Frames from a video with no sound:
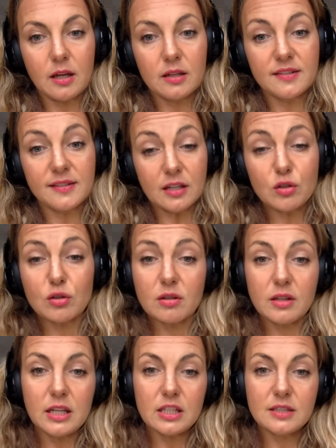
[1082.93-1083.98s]

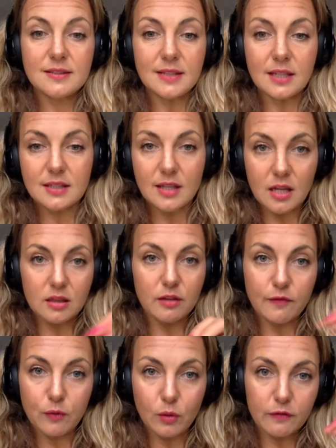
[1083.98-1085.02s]
essentially sit at the
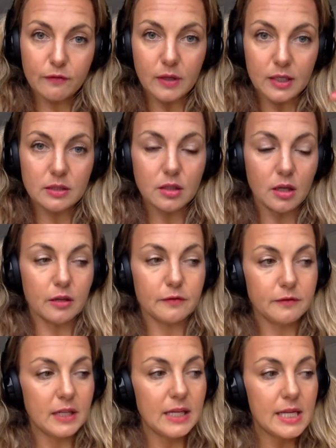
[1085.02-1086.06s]
forefront of